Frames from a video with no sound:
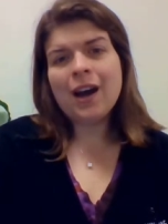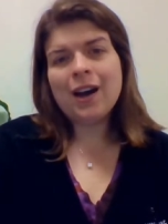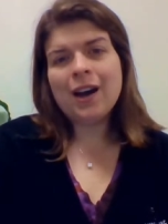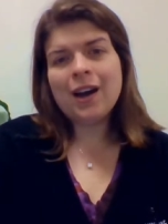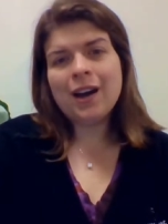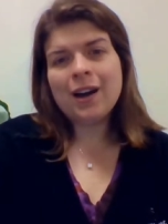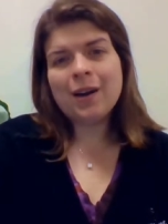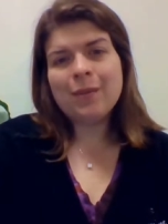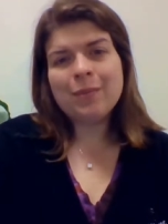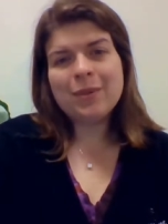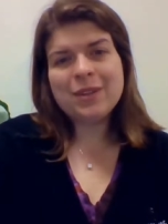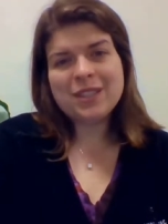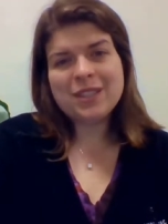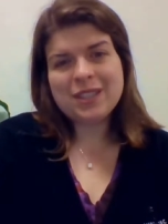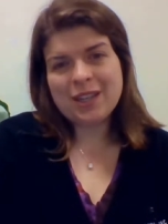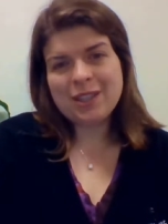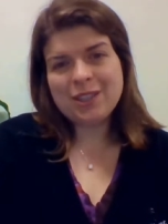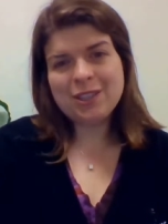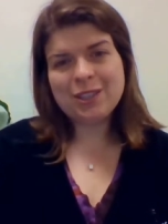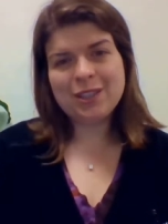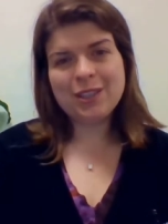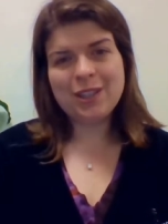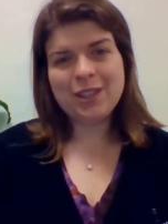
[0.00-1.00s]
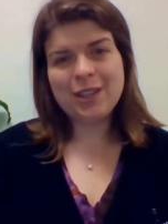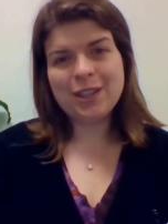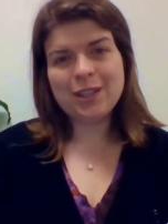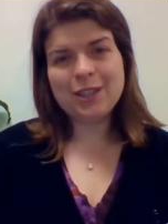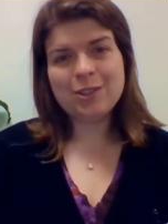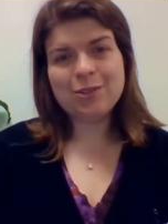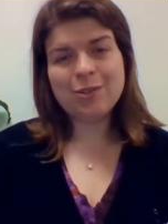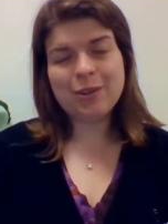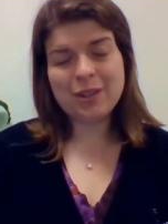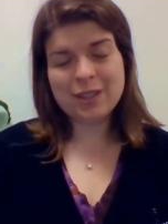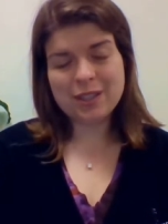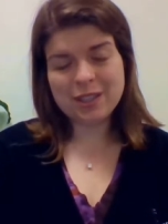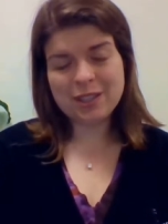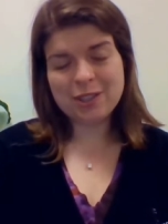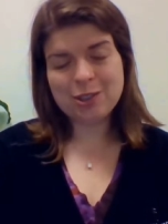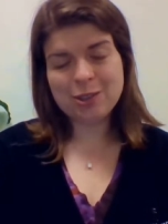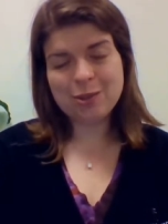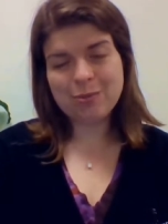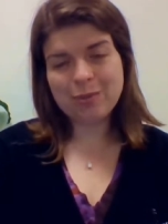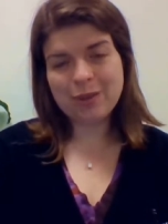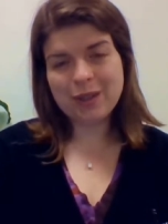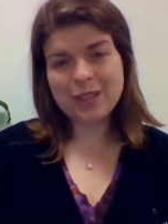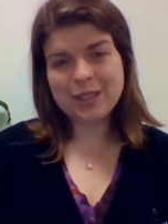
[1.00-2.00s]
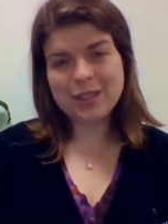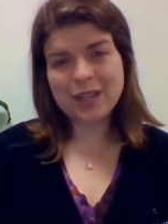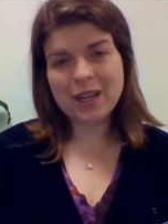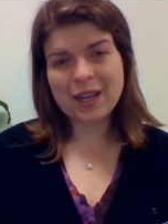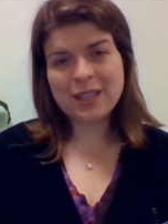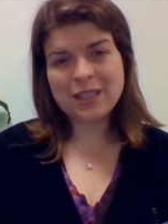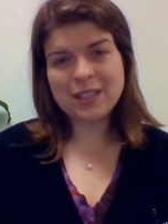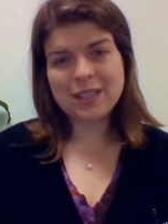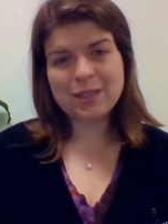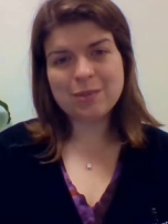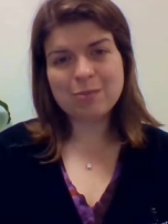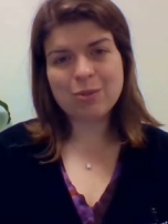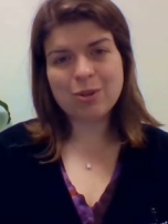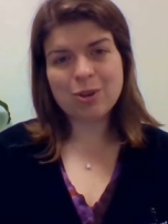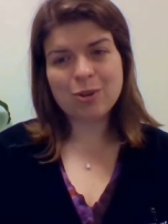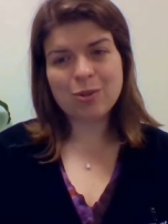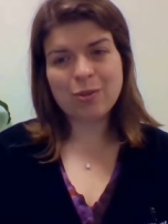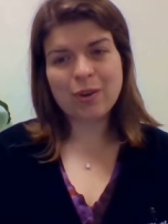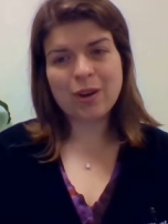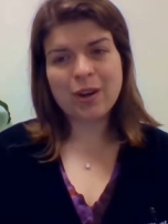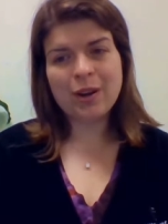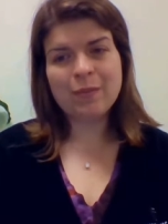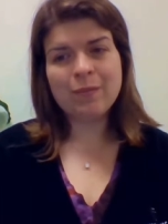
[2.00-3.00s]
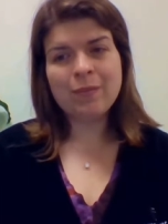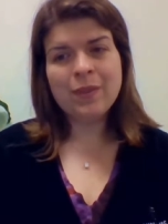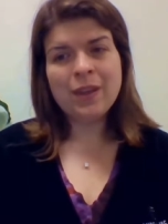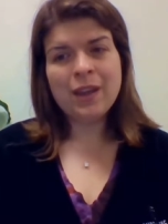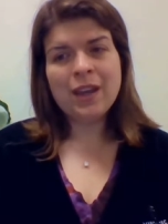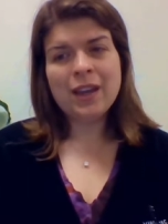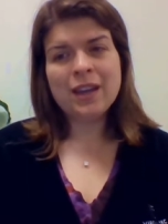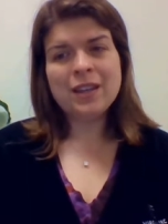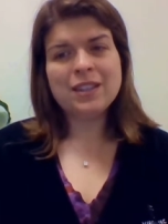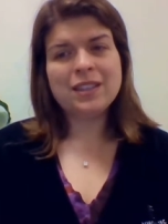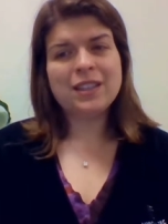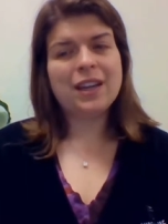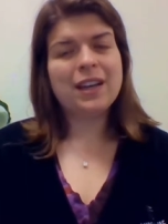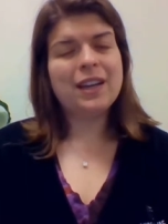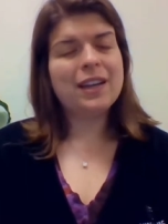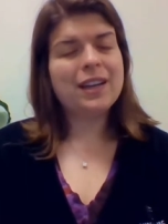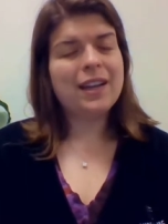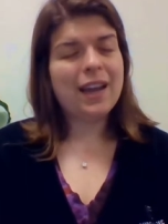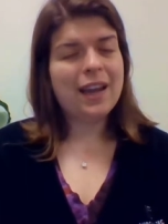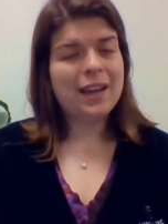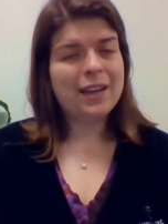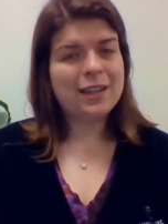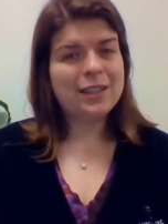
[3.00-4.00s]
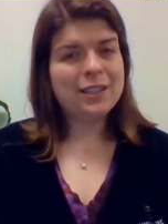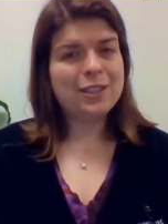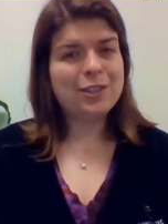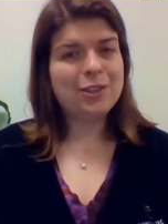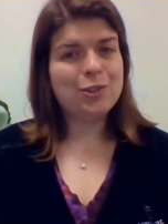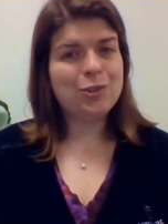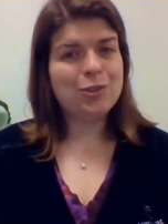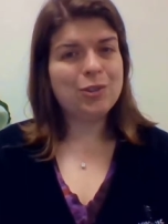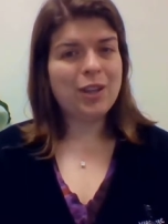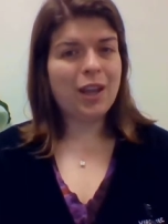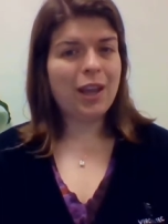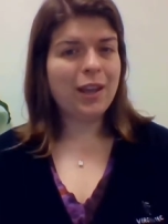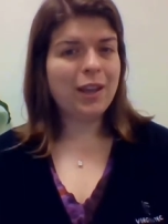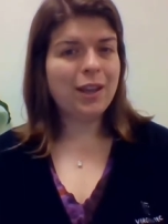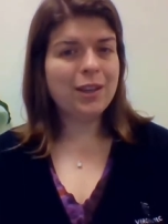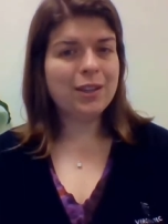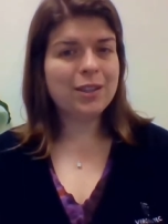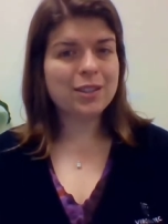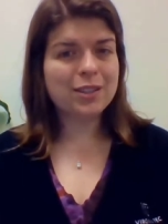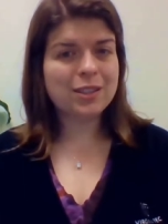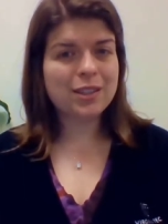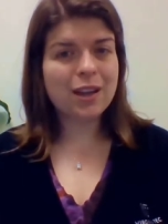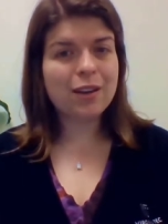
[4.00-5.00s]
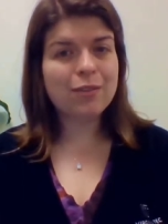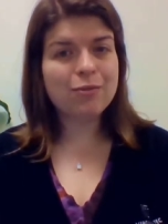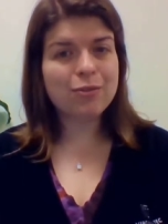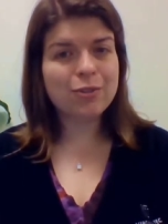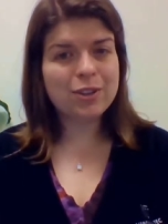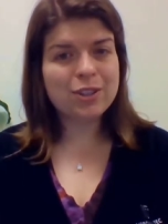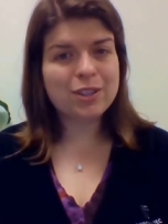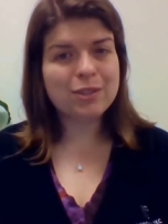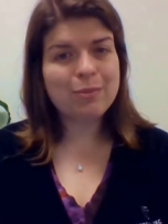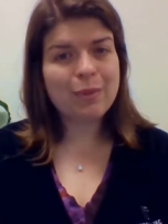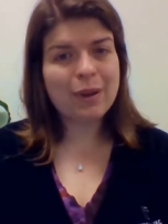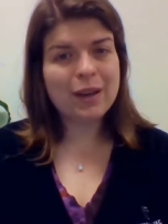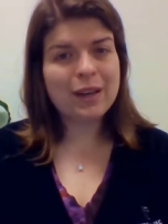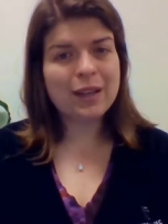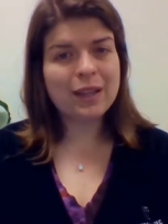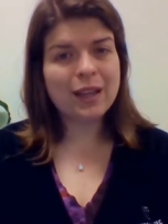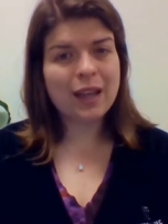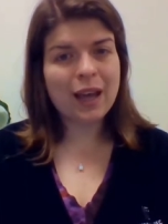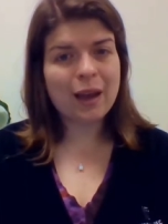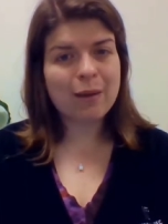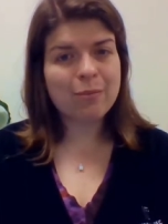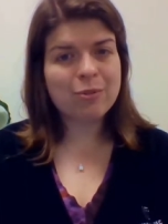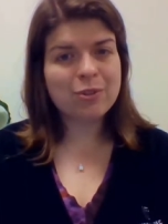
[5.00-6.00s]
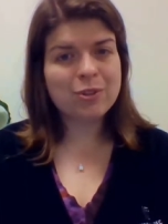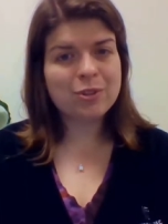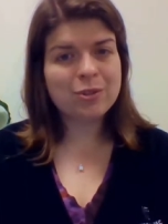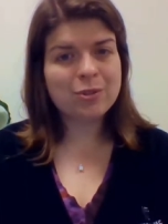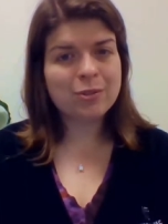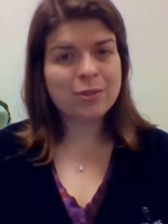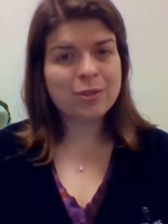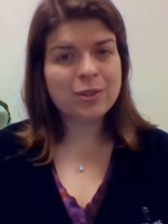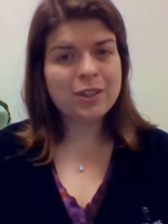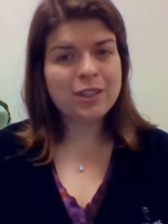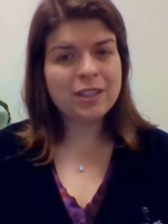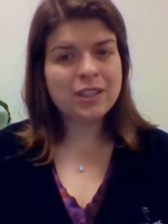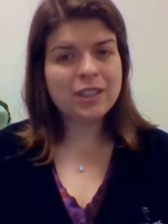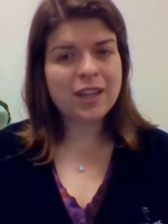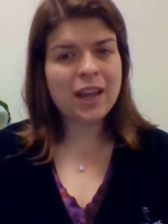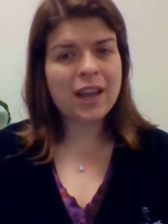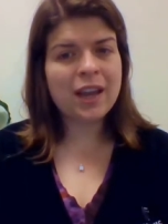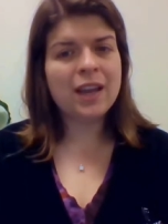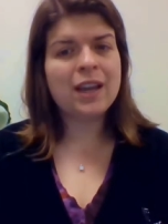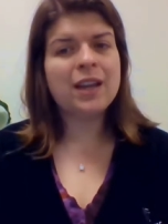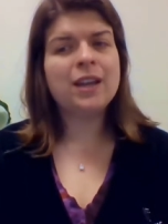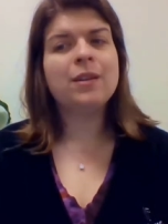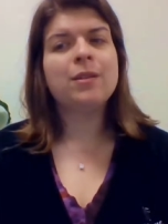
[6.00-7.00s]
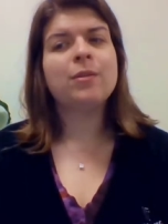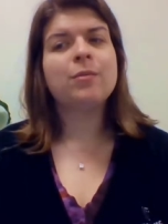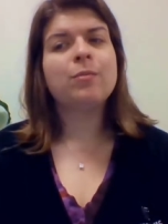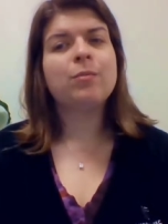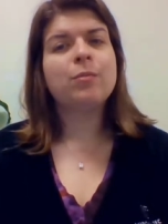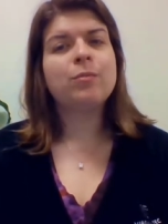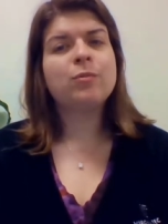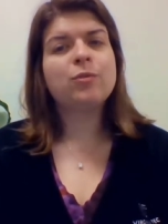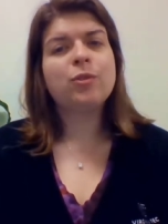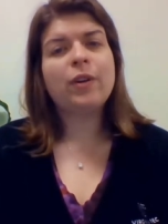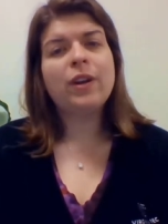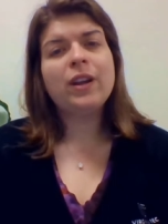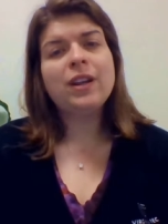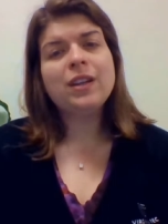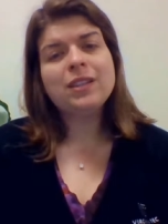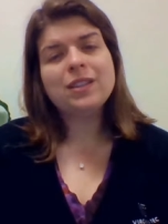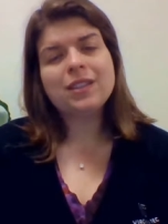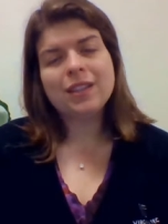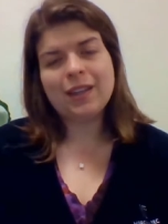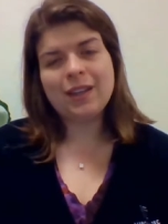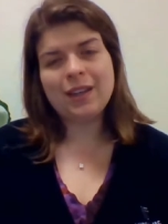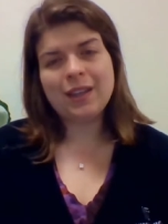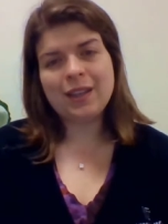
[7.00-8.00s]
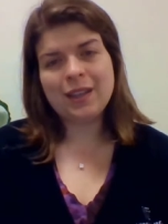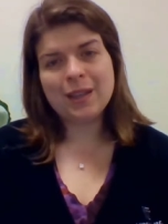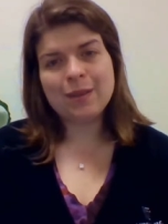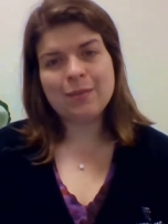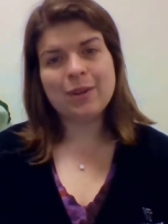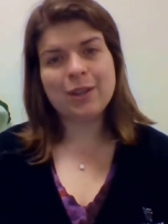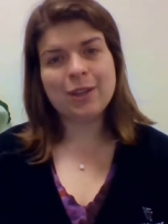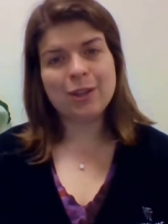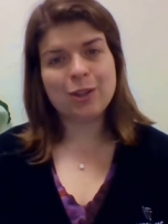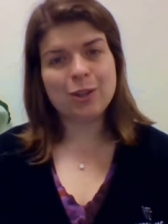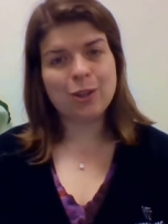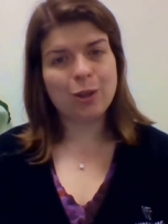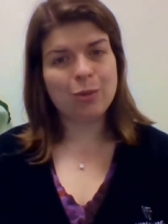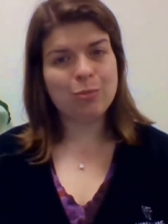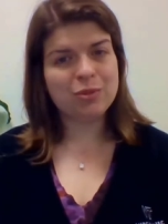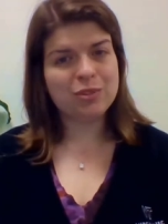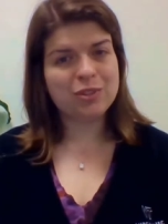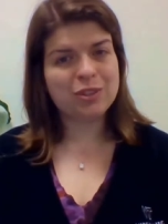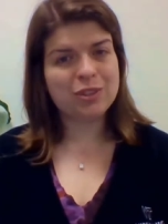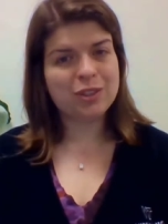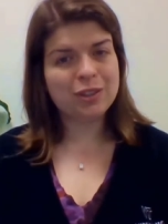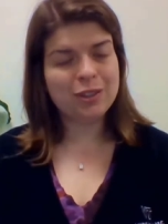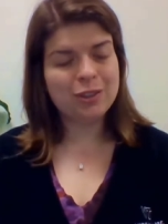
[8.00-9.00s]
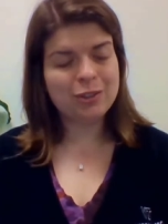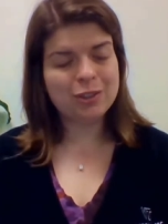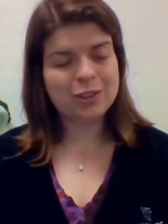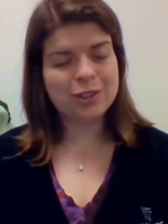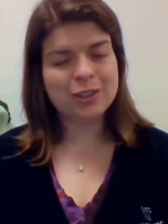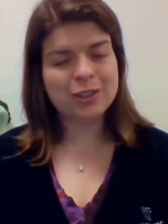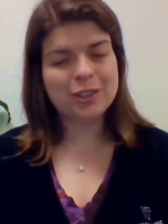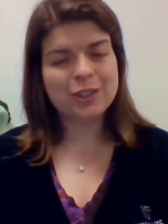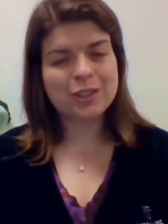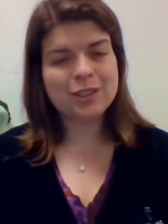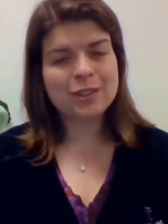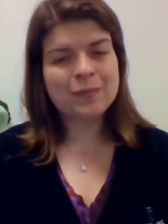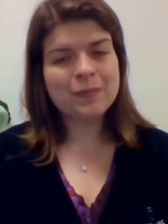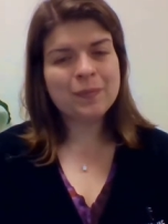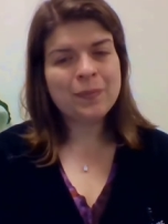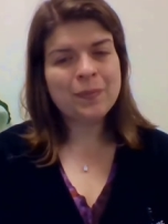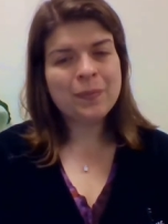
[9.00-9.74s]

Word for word: Um, essentially, the Translational Plant Sciences program is dedicated to taking discoveries made in laboratories and translating them into global solutions.